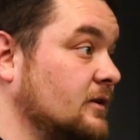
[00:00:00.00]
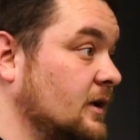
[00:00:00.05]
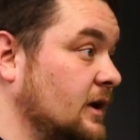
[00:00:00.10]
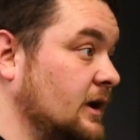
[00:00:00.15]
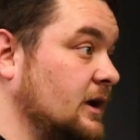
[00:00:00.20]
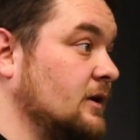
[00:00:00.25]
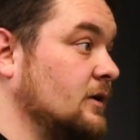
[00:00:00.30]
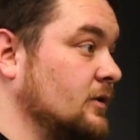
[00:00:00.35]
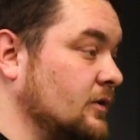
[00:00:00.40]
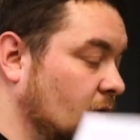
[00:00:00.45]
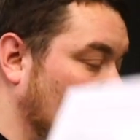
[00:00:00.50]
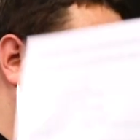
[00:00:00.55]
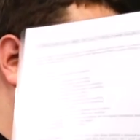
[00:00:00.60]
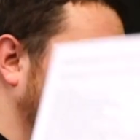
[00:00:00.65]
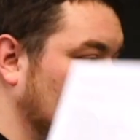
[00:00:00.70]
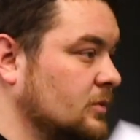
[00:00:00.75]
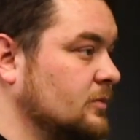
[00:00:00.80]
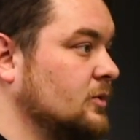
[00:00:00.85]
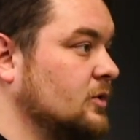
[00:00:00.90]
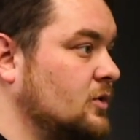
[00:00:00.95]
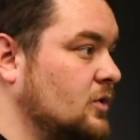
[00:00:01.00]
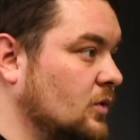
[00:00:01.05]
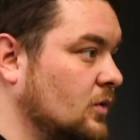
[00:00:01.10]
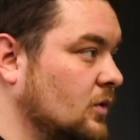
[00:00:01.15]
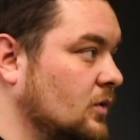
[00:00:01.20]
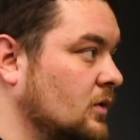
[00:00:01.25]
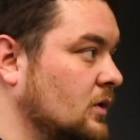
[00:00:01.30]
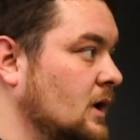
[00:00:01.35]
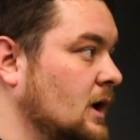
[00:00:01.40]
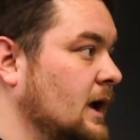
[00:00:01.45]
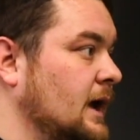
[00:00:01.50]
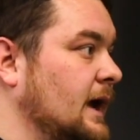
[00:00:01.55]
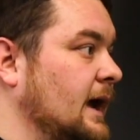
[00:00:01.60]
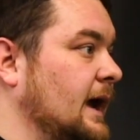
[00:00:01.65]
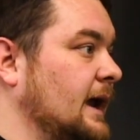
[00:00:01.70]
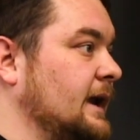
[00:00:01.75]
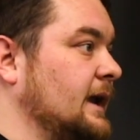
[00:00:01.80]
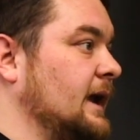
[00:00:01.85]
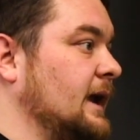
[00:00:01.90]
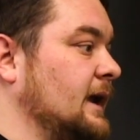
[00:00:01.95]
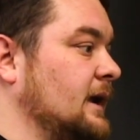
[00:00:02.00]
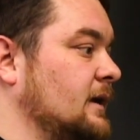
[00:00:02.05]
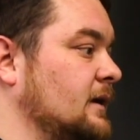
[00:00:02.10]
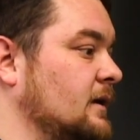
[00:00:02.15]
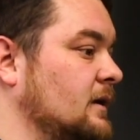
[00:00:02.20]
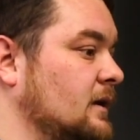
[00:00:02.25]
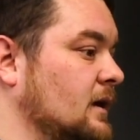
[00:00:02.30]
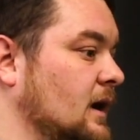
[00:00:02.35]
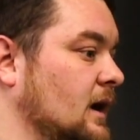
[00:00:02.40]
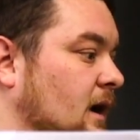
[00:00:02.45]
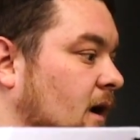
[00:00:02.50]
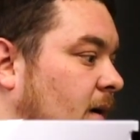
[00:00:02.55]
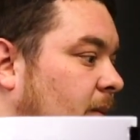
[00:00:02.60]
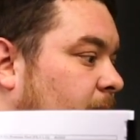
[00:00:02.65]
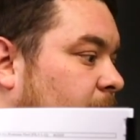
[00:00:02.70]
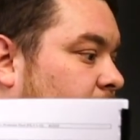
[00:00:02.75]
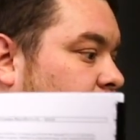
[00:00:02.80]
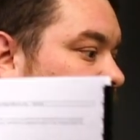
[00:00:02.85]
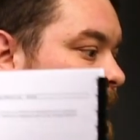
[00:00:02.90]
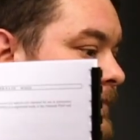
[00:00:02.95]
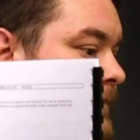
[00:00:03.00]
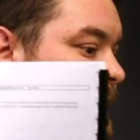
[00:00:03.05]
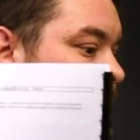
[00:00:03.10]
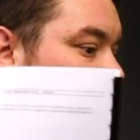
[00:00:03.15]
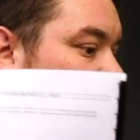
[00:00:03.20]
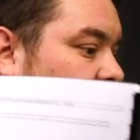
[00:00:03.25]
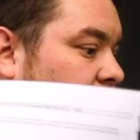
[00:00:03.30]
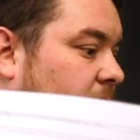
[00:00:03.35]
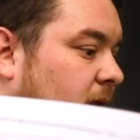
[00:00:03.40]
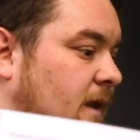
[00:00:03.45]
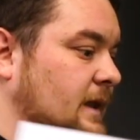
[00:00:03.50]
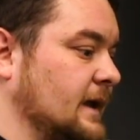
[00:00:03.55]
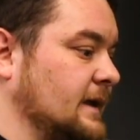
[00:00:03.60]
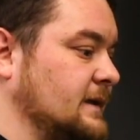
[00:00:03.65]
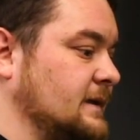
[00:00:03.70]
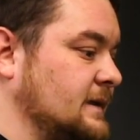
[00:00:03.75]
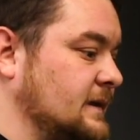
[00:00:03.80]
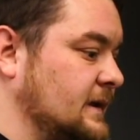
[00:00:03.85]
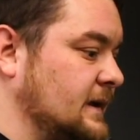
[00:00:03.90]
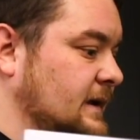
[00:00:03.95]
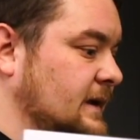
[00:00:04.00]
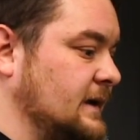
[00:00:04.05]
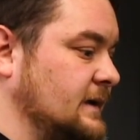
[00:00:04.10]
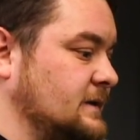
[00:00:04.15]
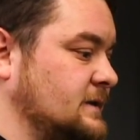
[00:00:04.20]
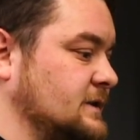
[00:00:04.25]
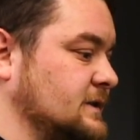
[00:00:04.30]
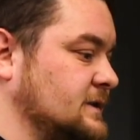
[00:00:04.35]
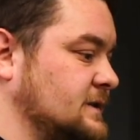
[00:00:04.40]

Like the whole room will cool, and then that it